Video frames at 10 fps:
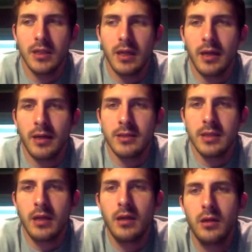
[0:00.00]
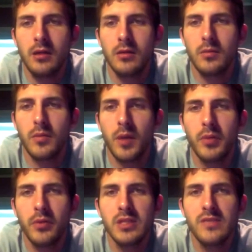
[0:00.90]
and
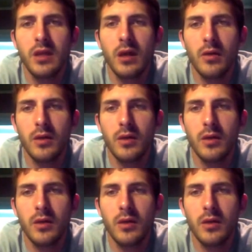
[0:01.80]
upload this video.